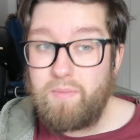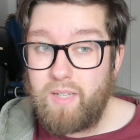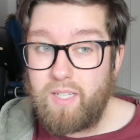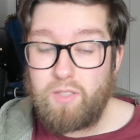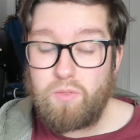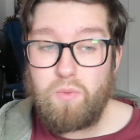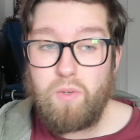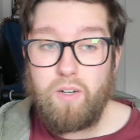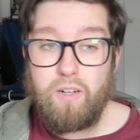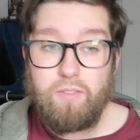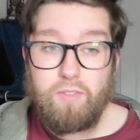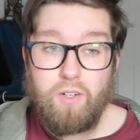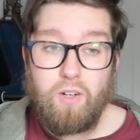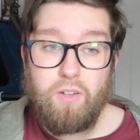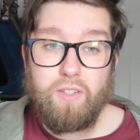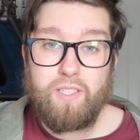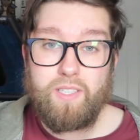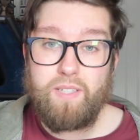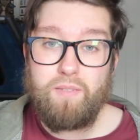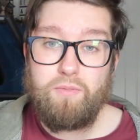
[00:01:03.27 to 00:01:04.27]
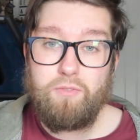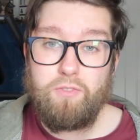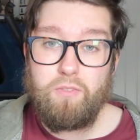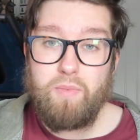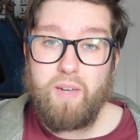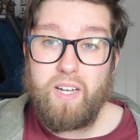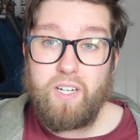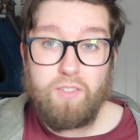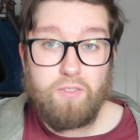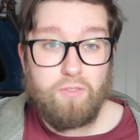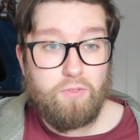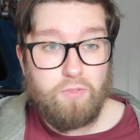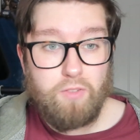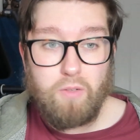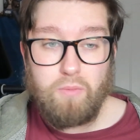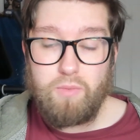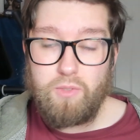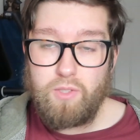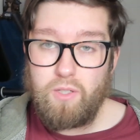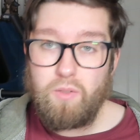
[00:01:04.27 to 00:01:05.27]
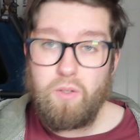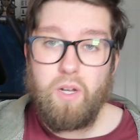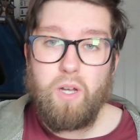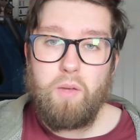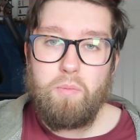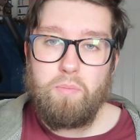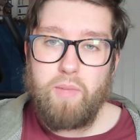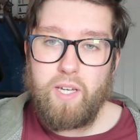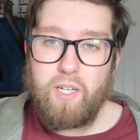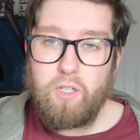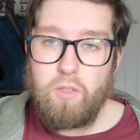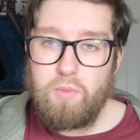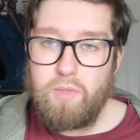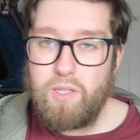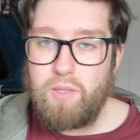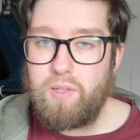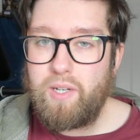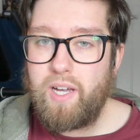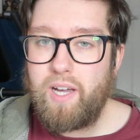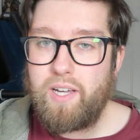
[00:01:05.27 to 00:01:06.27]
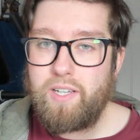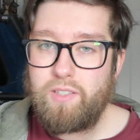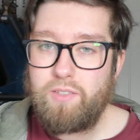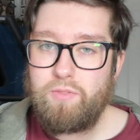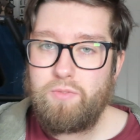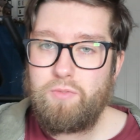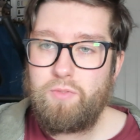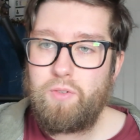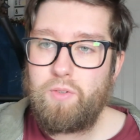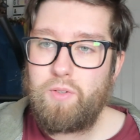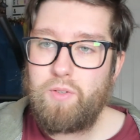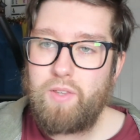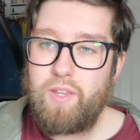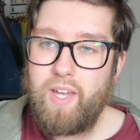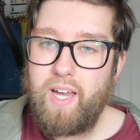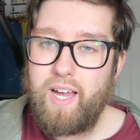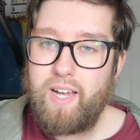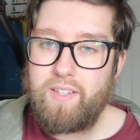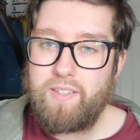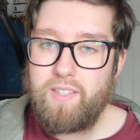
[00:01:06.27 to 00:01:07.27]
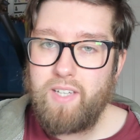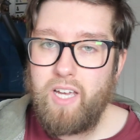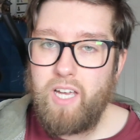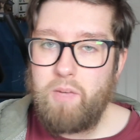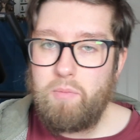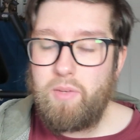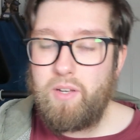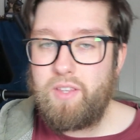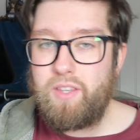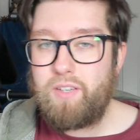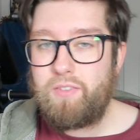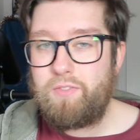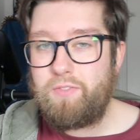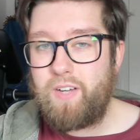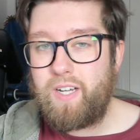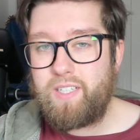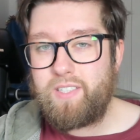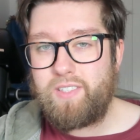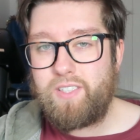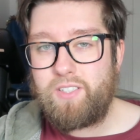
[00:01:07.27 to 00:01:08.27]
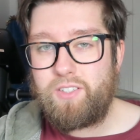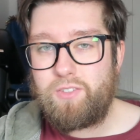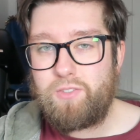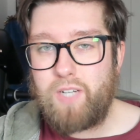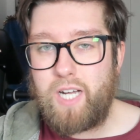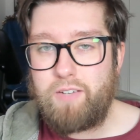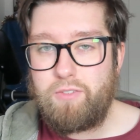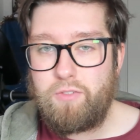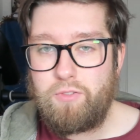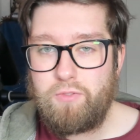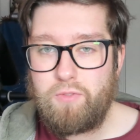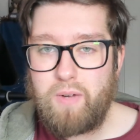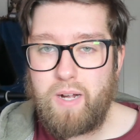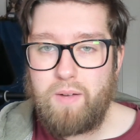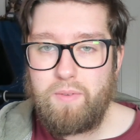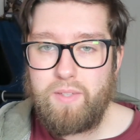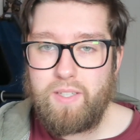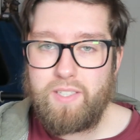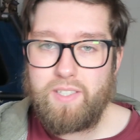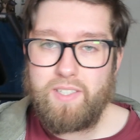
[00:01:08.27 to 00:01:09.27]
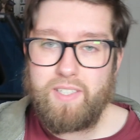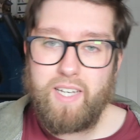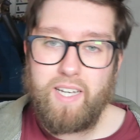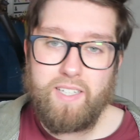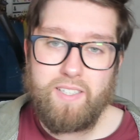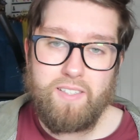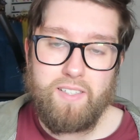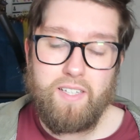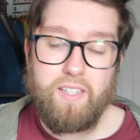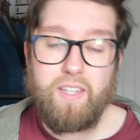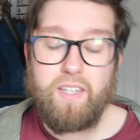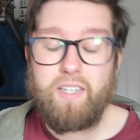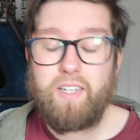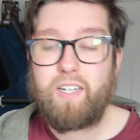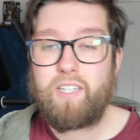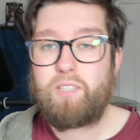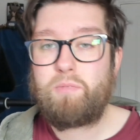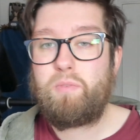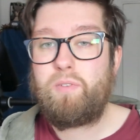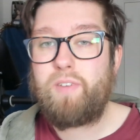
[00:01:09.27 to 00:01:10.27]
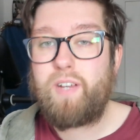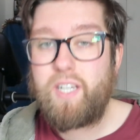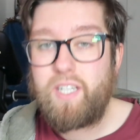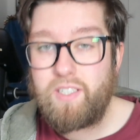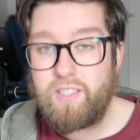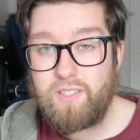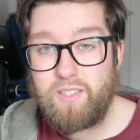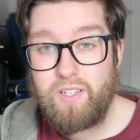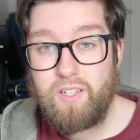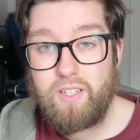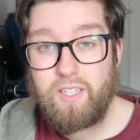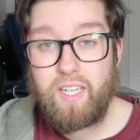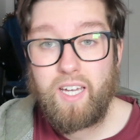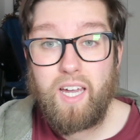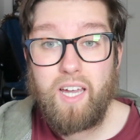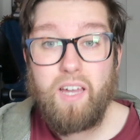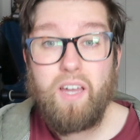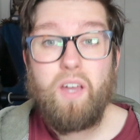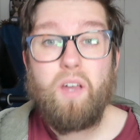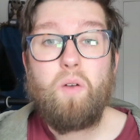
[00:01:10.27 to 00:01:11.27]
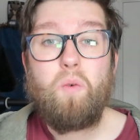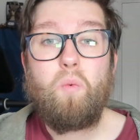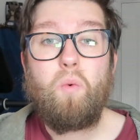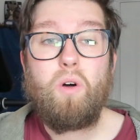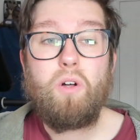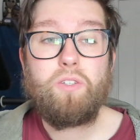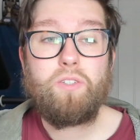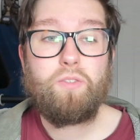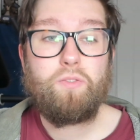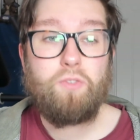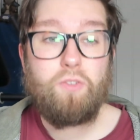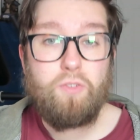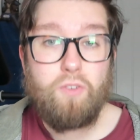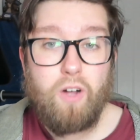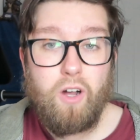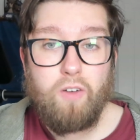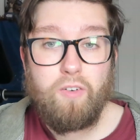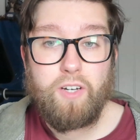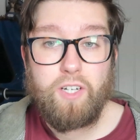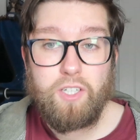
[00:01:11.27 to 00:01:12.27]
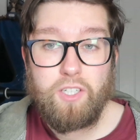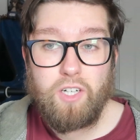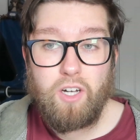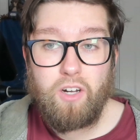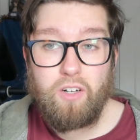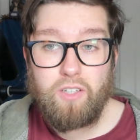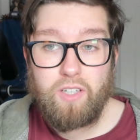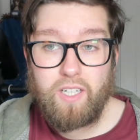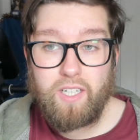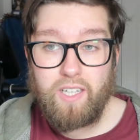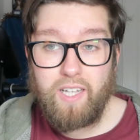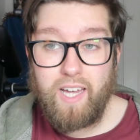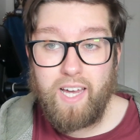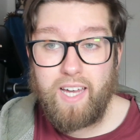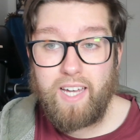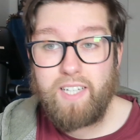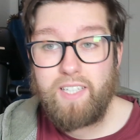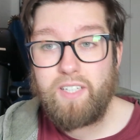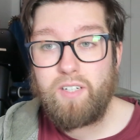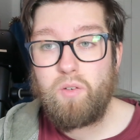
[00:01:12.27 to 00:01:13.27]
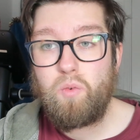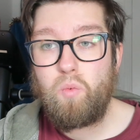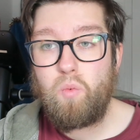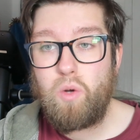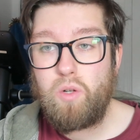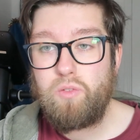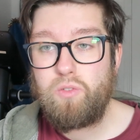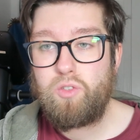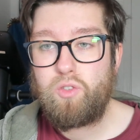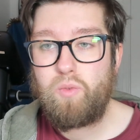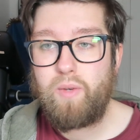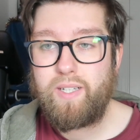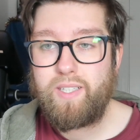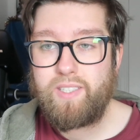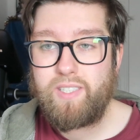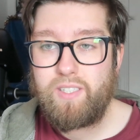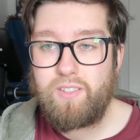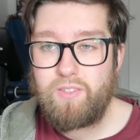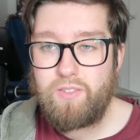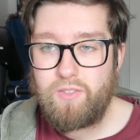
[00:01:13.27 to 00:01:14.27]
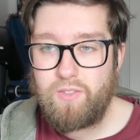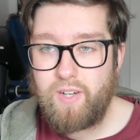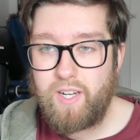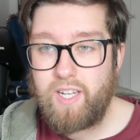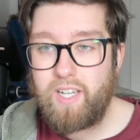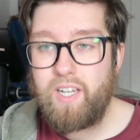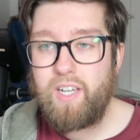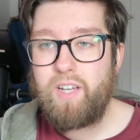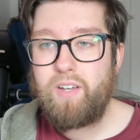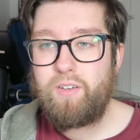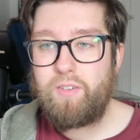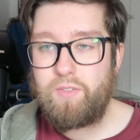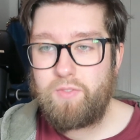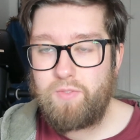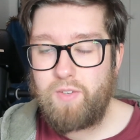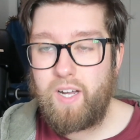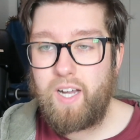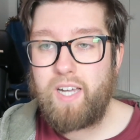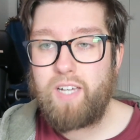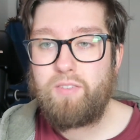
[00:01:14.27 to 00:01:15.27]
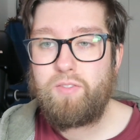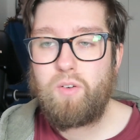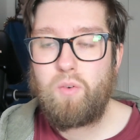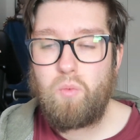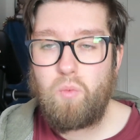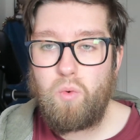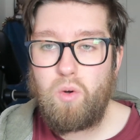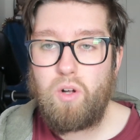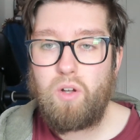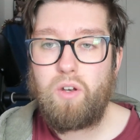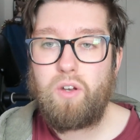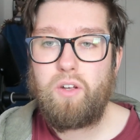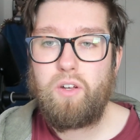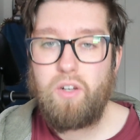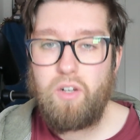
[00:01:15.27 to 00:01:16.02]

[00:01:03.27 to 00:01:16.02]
That's where I've got this information from, so big up you guys for that. But the fastest driver throughout this test in the Yas Marina circuit was Ferrari Charles Leclerc. He did a 1:23.510.